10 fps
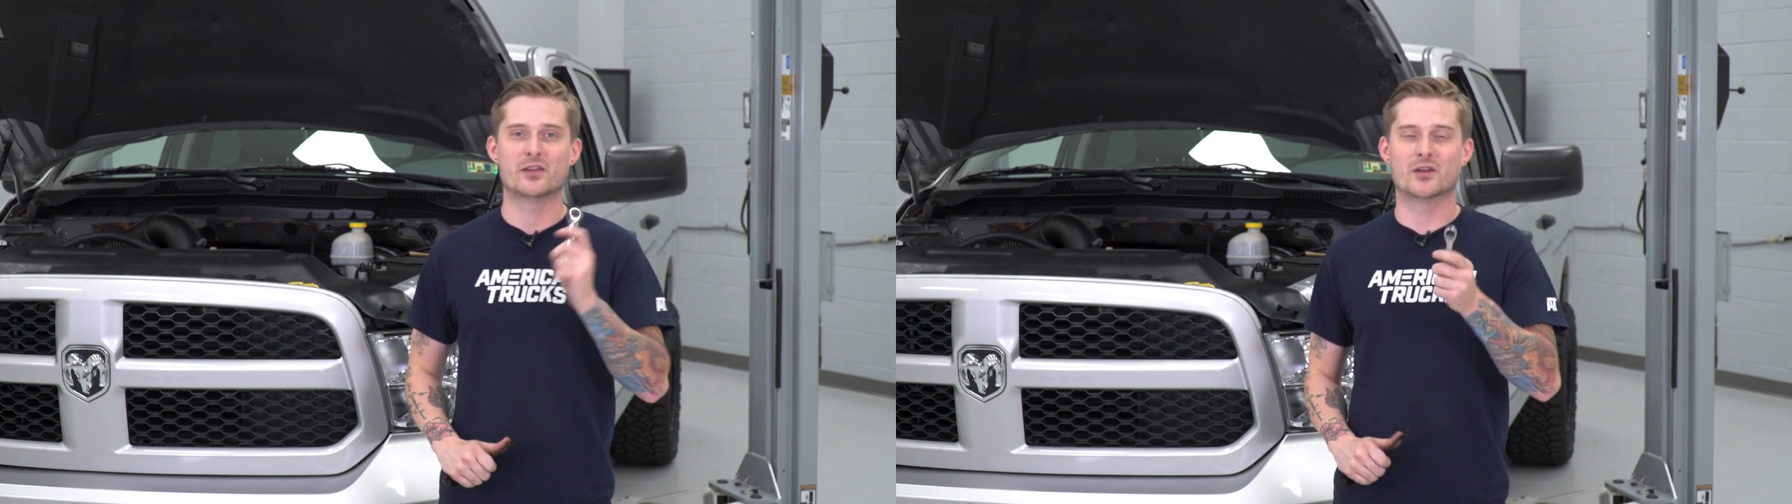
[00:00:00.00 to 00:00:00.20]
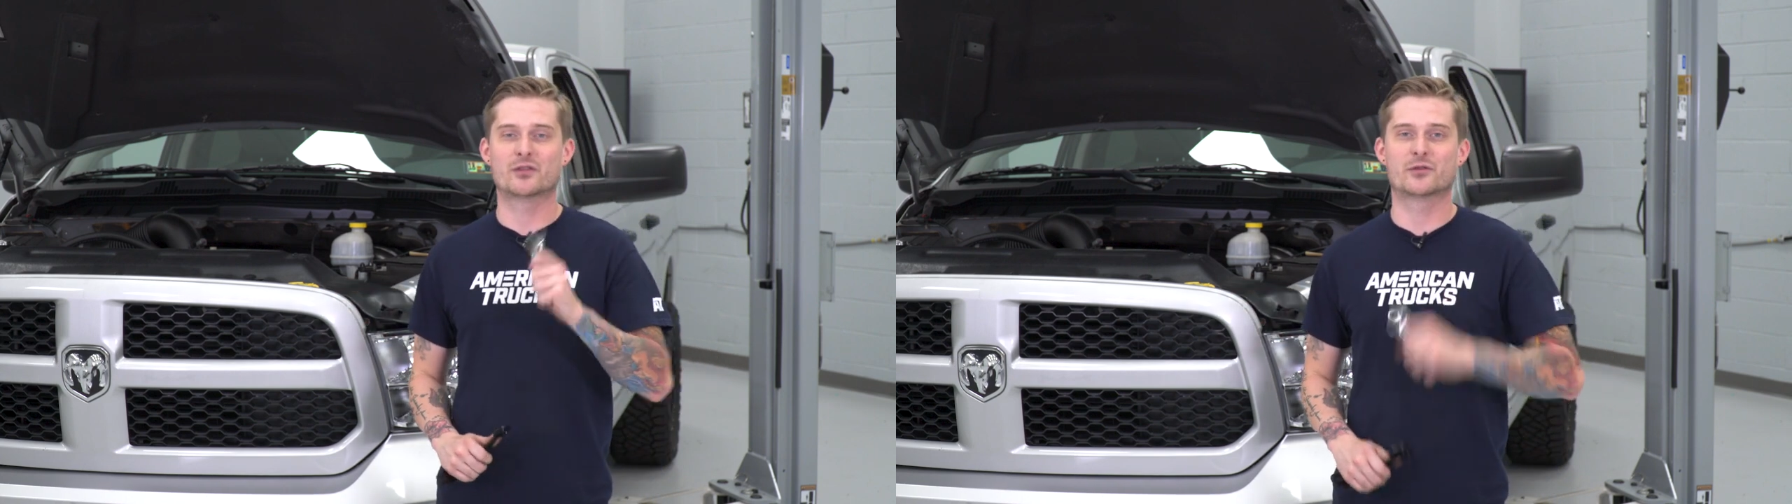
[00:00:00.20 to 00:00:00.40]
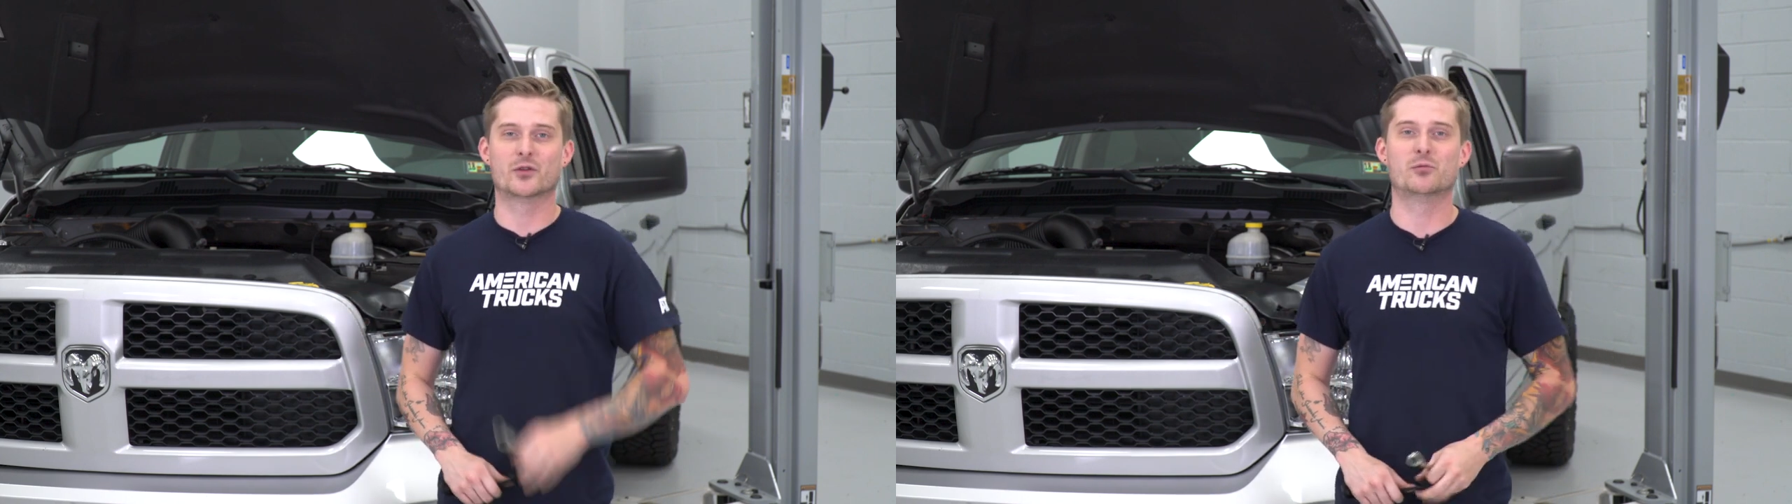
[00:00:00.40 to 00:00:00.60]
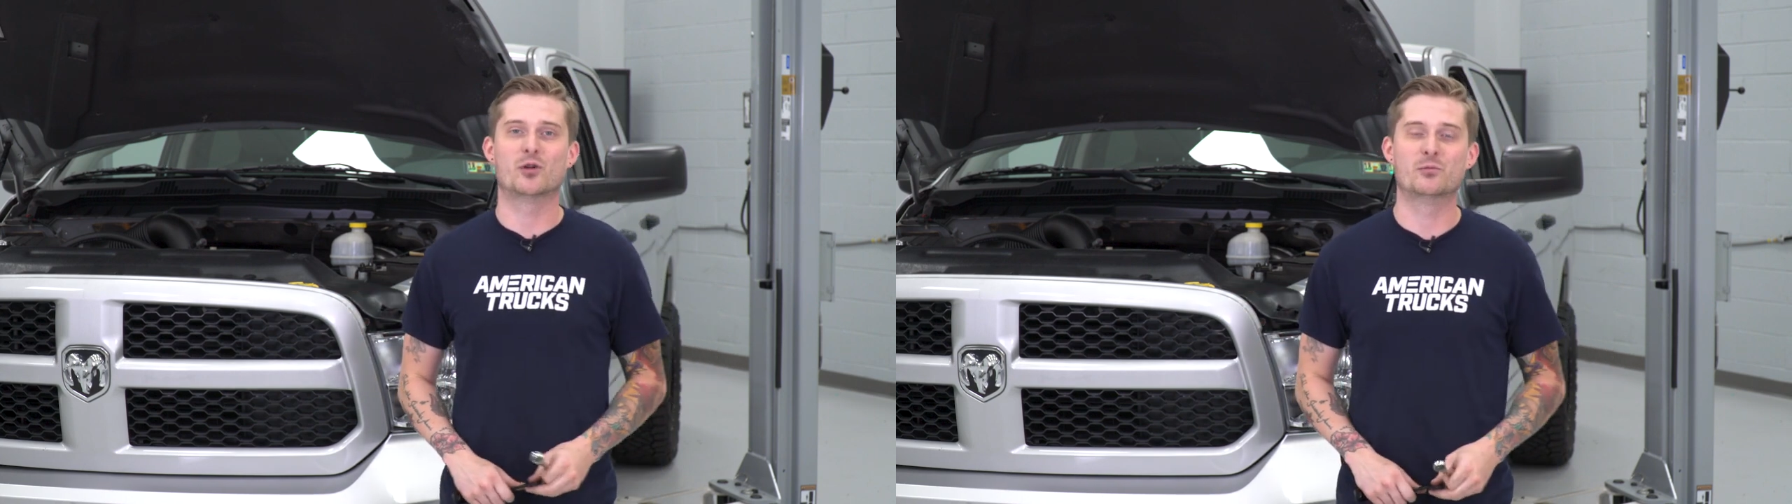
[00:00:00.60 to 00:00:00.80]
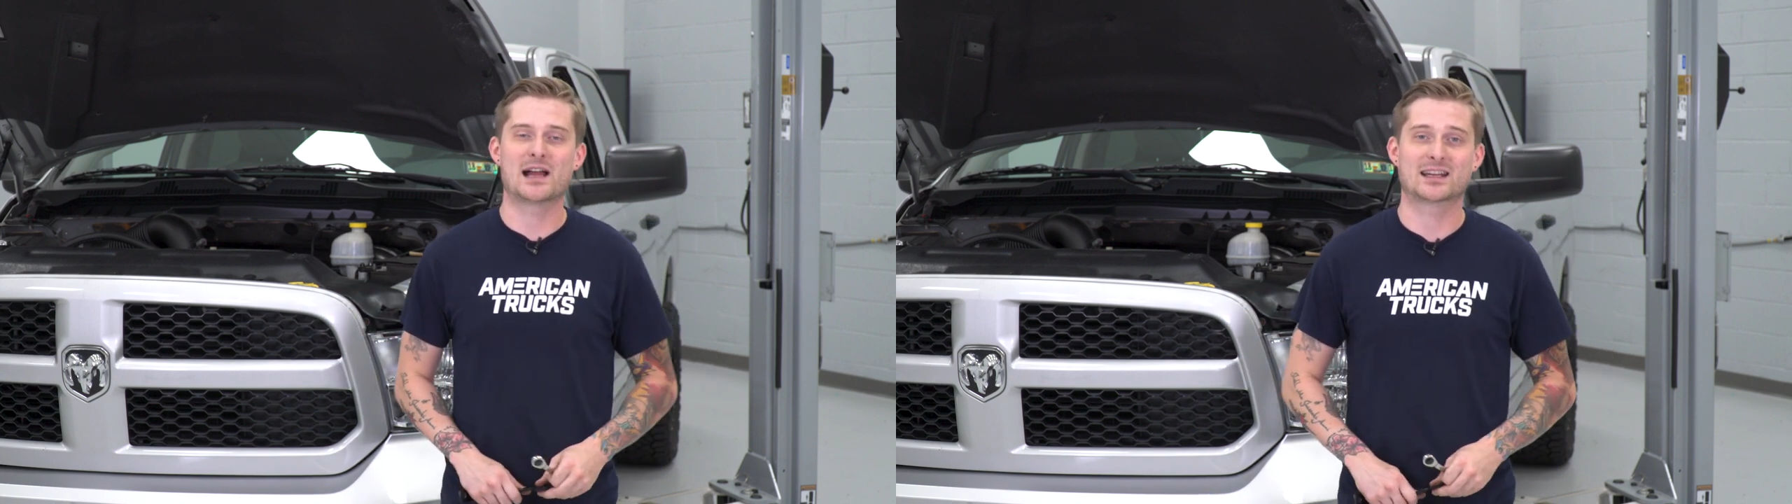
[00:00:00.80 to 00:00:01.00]
then throw the
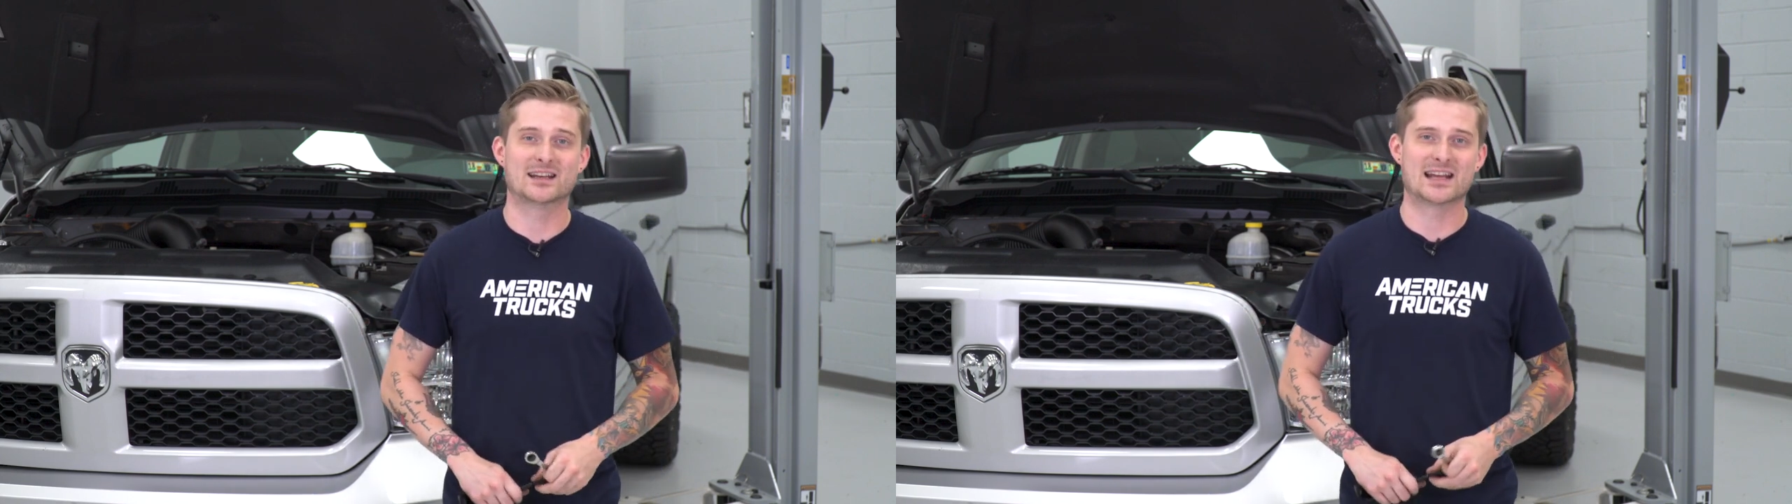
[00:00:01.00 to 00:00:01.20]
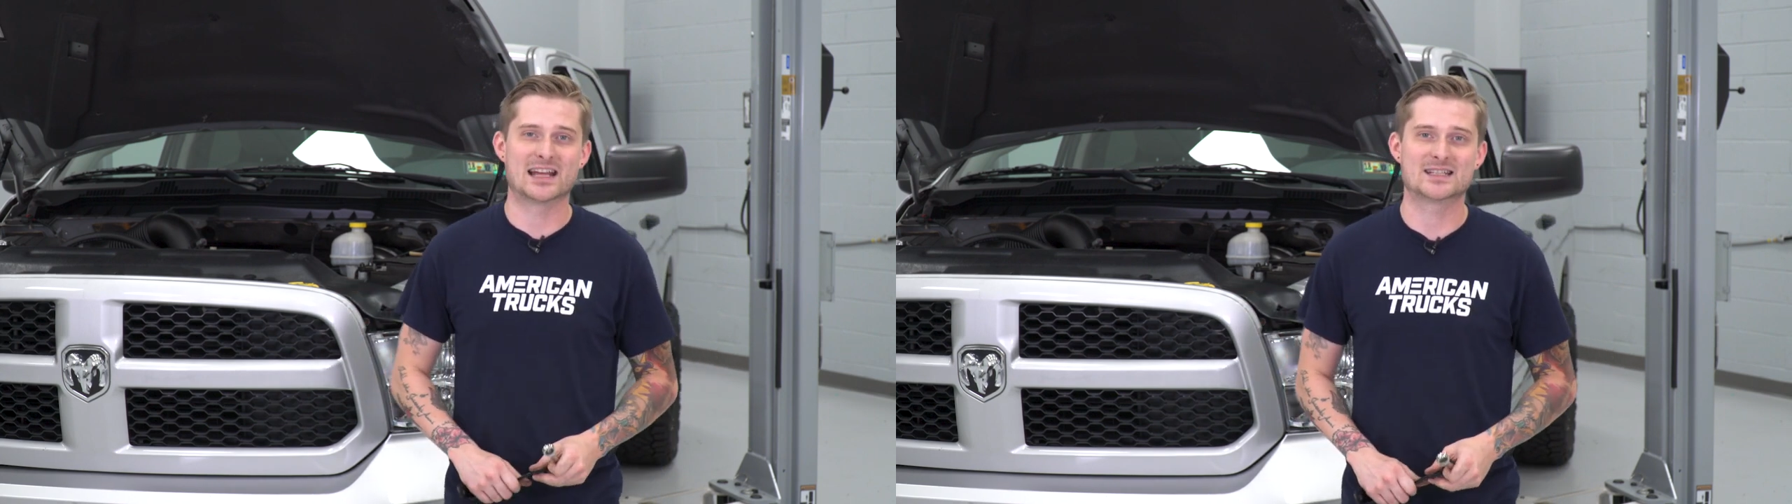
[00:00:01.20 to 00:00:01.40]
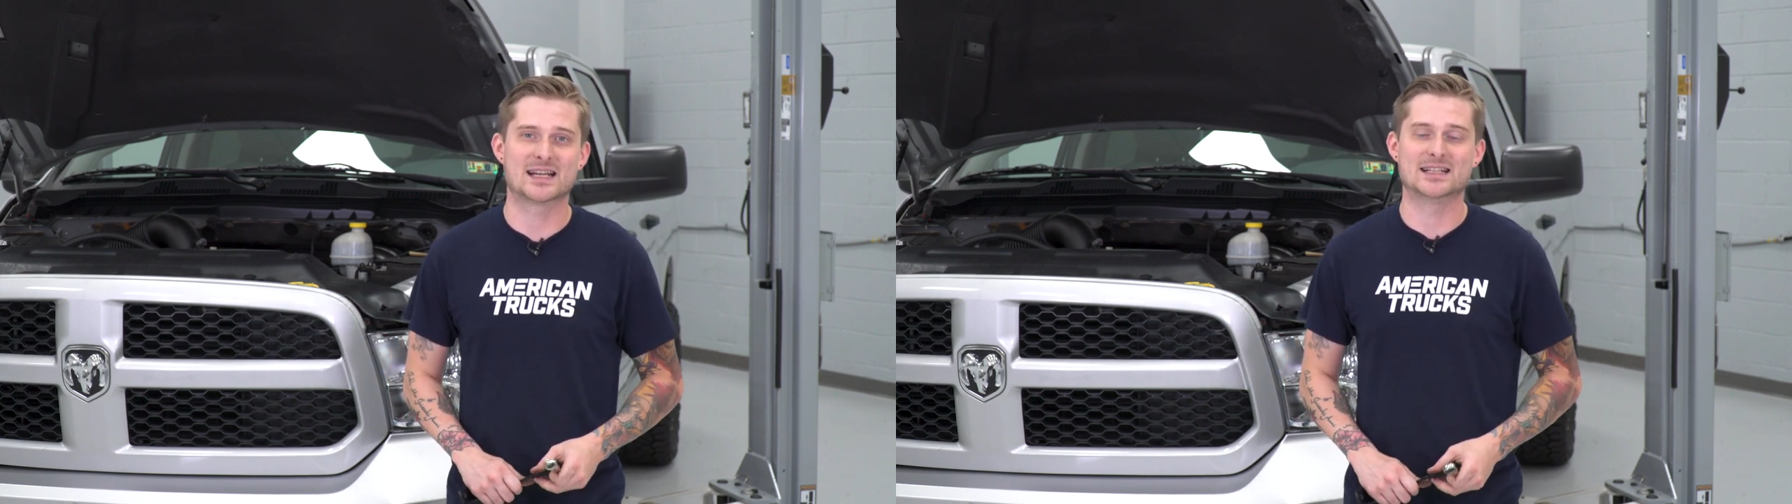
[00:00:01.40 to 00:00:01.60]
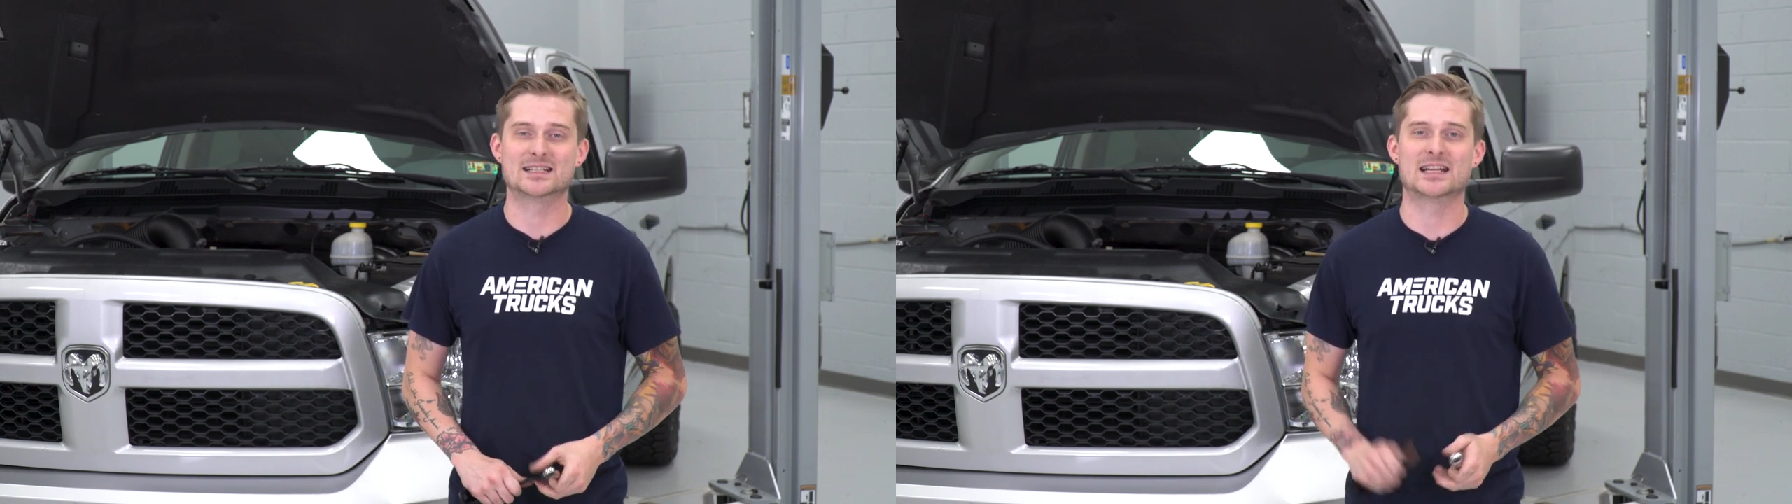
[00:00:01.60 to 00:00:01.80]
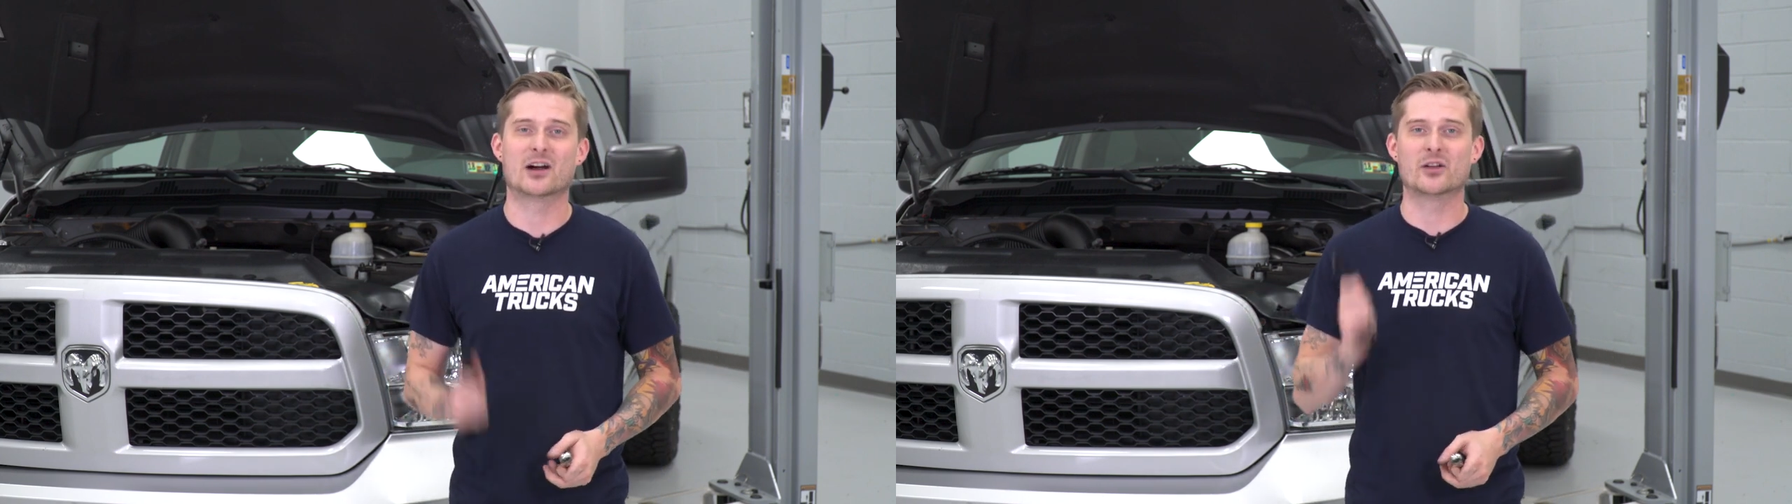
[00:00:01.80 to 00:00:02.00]
bolt back in and tighten
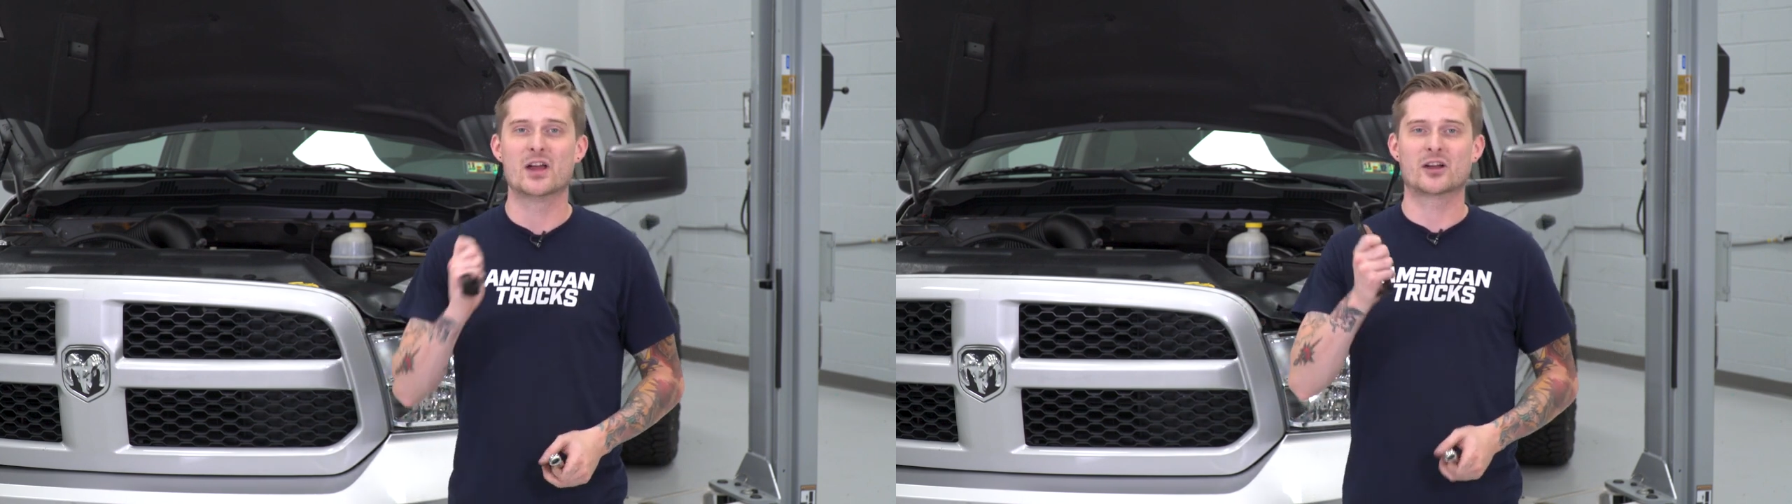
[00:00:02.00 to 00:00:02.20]
it down.